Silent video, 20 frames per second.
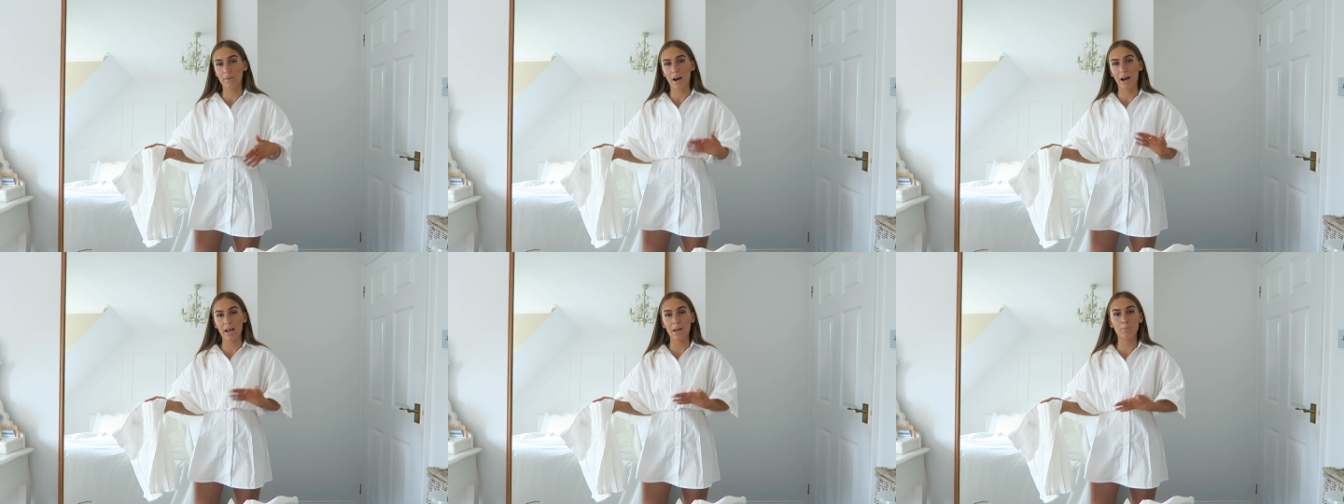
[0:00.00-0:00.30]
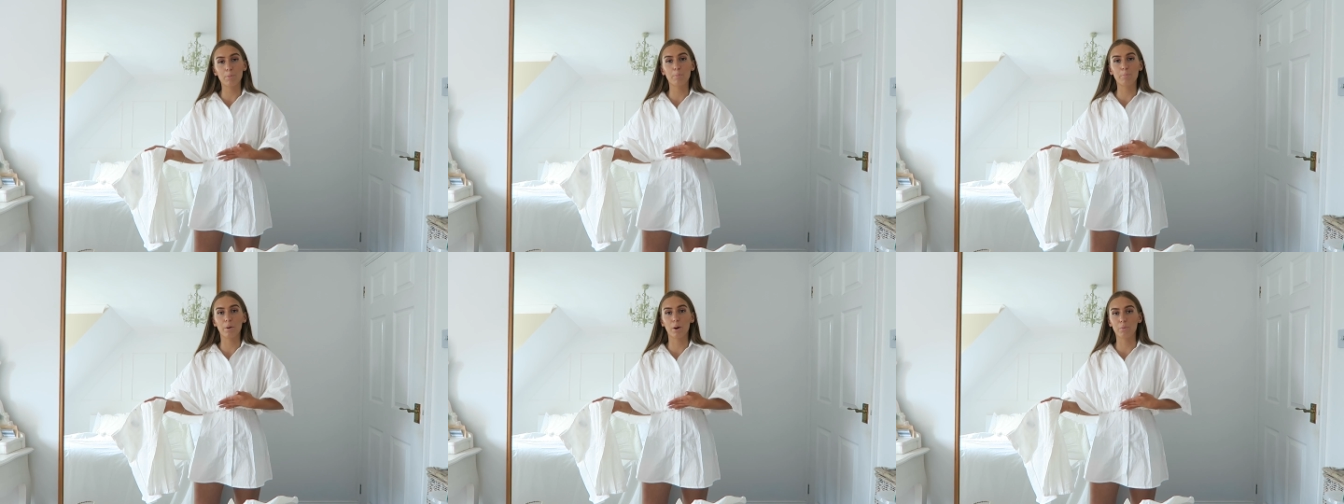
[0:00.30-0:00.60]
of
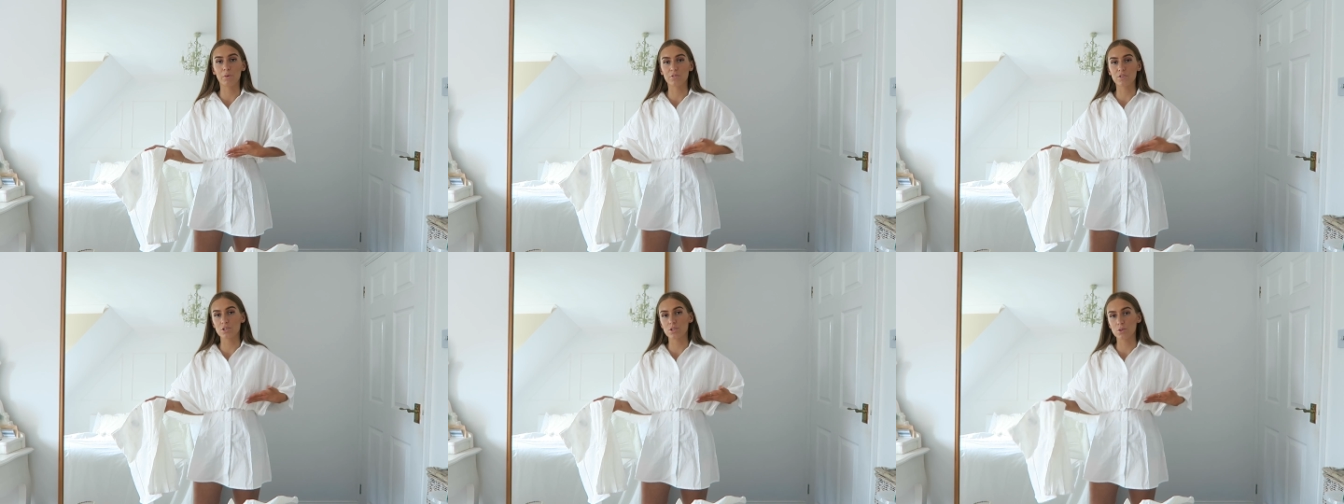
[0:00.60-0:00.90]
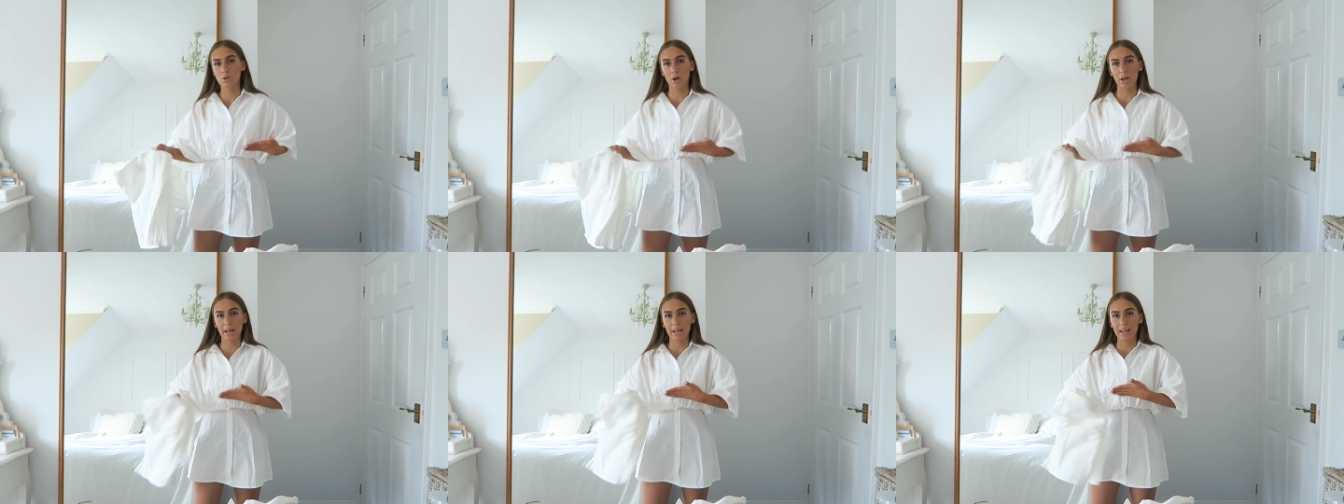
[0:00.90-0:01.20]
vibe, but we've
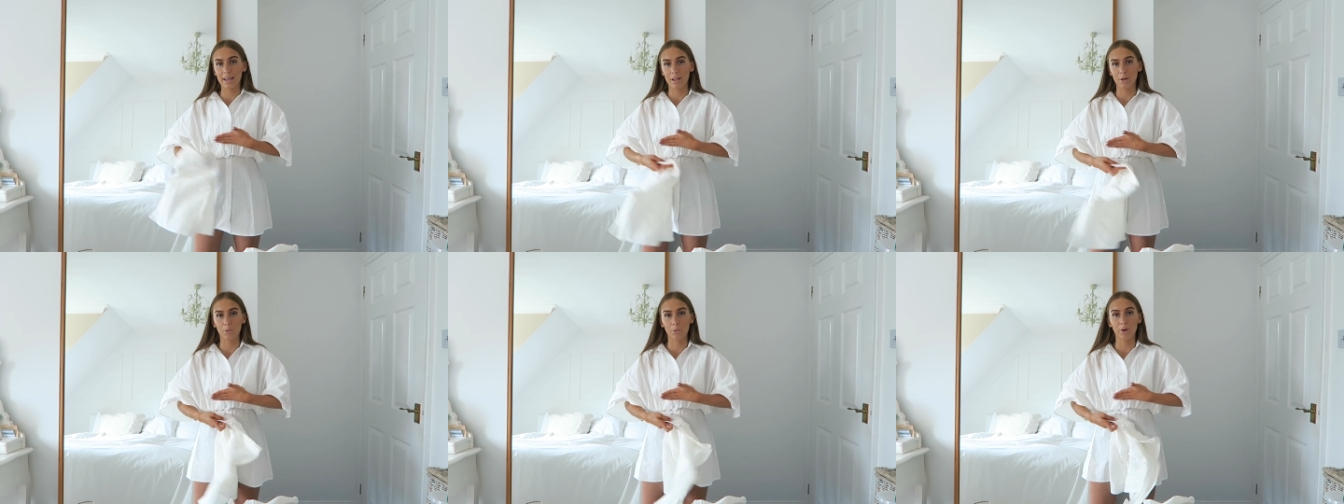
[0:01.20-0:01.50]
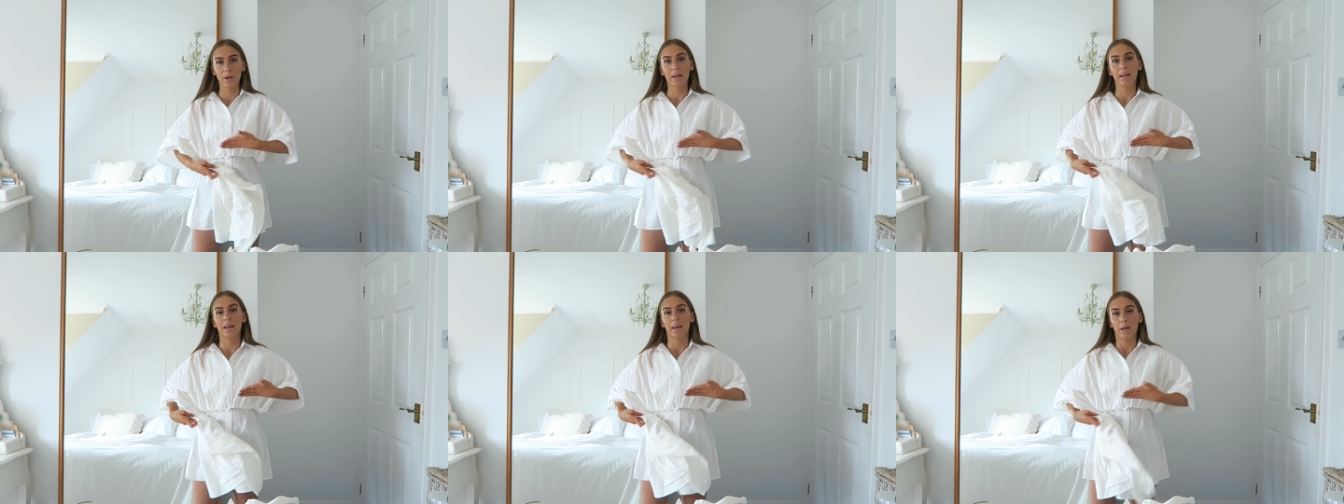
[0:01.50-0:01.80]
just got like a
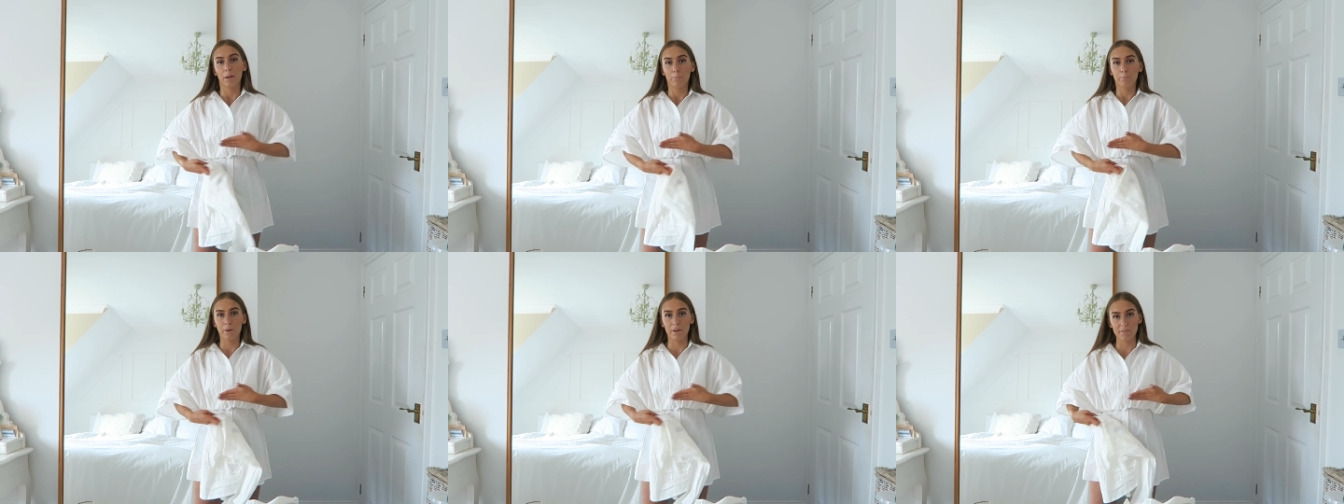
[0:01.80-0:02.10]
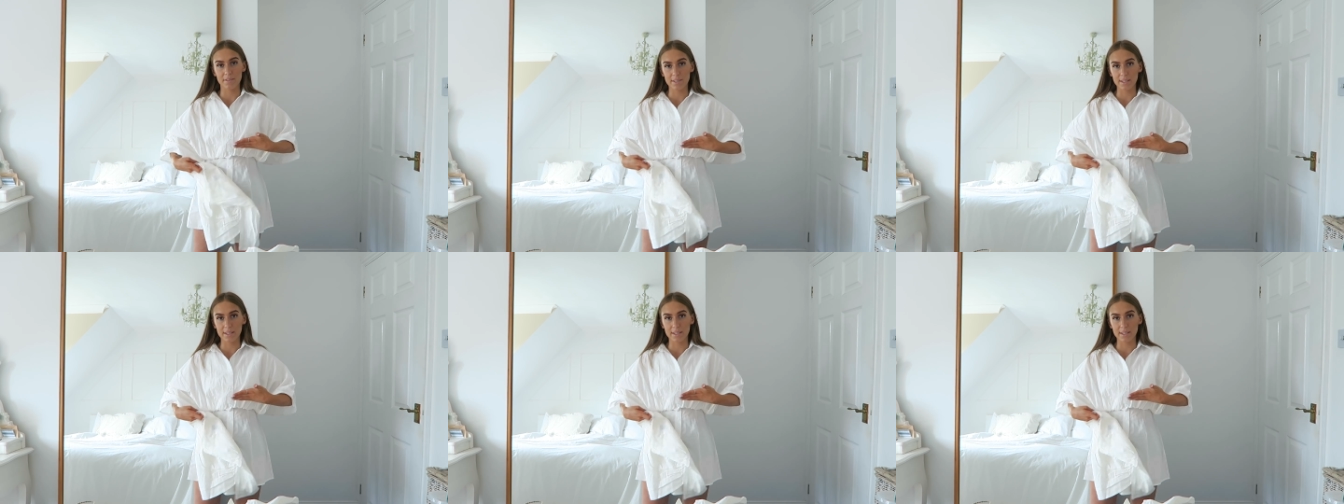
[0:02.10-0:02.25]
little bit